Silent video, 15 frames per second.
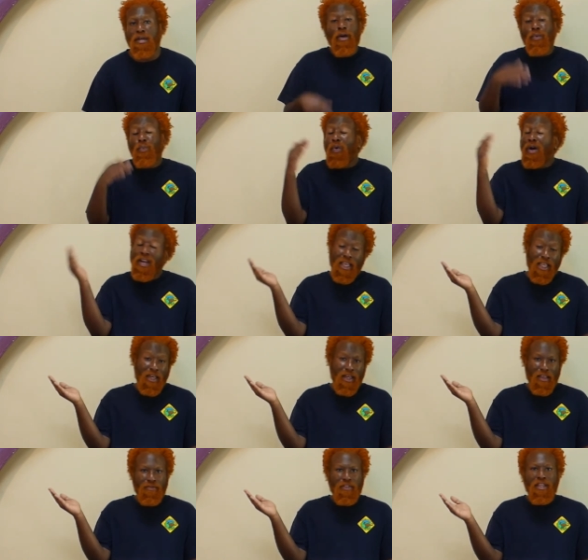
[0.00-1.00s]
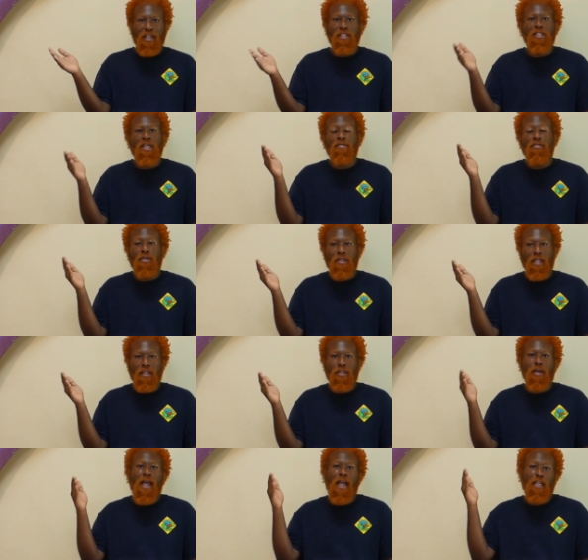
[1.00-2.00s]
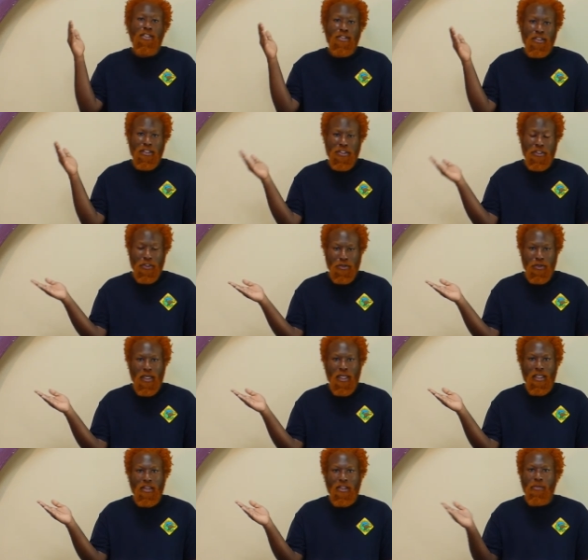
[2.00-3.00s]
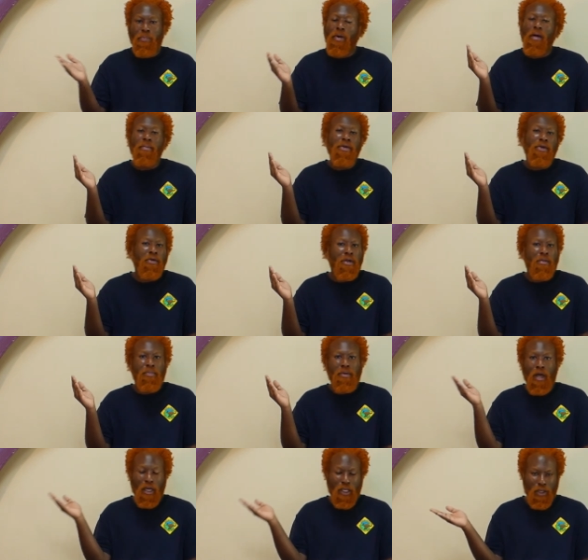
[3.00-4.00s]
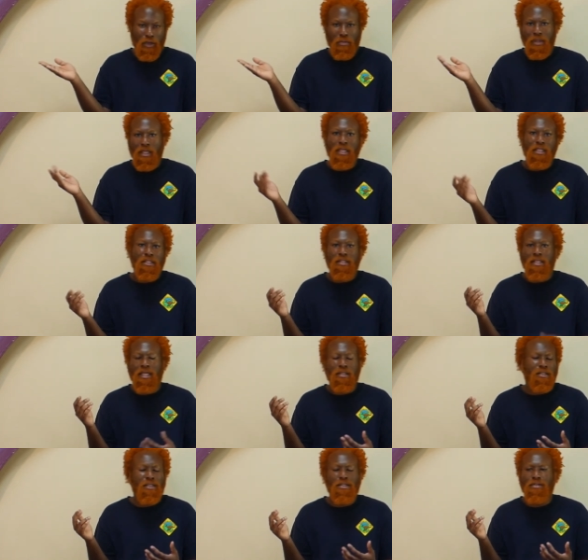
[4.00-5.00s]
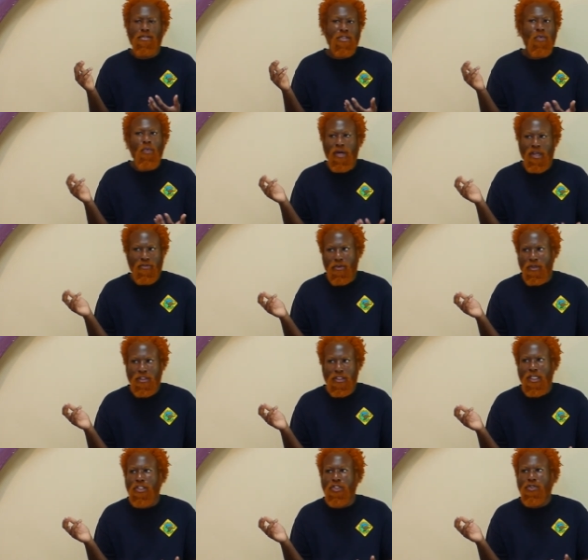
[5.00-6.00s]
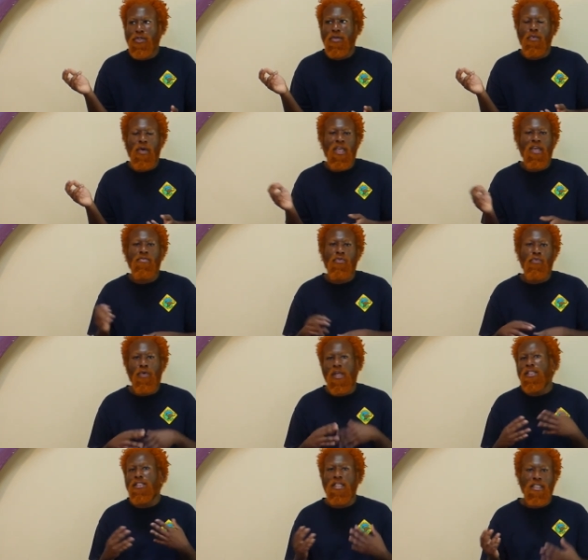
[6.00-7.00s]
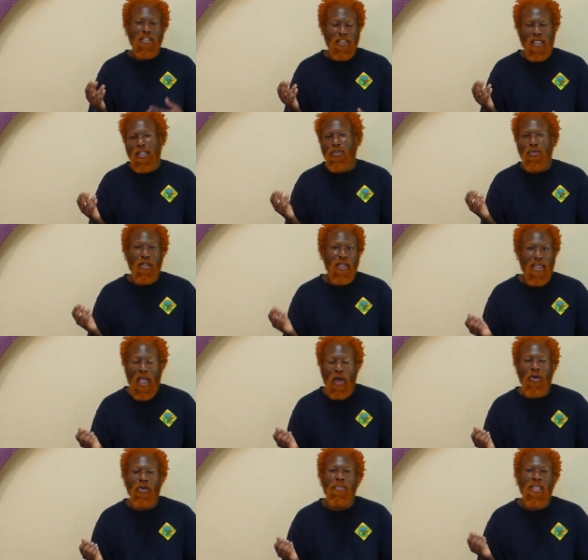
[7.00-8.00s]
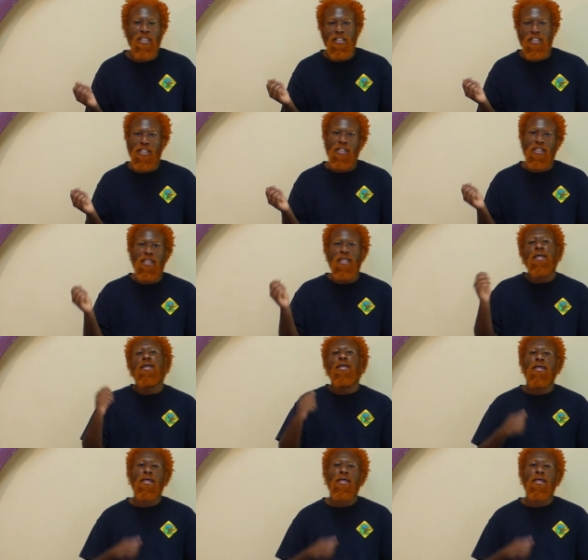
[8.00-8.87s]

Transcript: On one end, if they discover that they're actually straight, they're probably going to block you because that's the 21st century way of erasing a sexual encounter, basically.